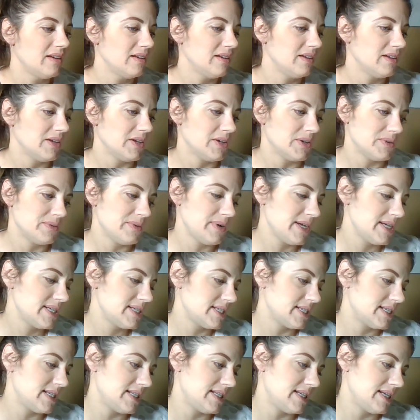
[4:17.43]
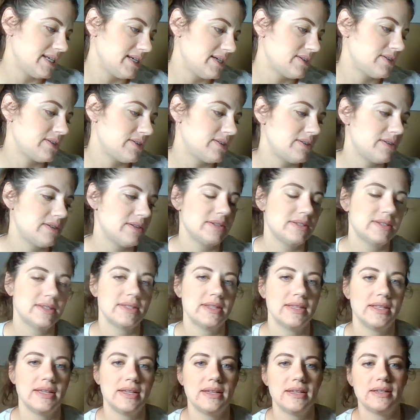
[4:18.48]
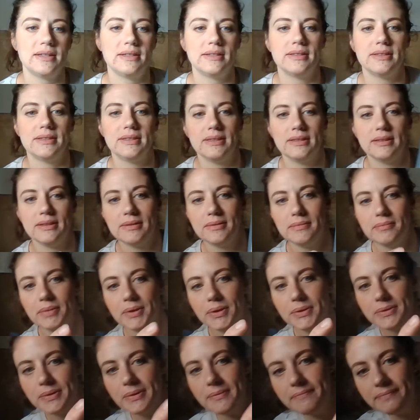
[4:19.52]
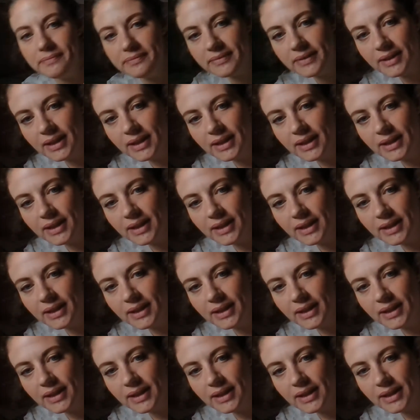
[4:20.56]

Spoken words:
All right, and here's the poem.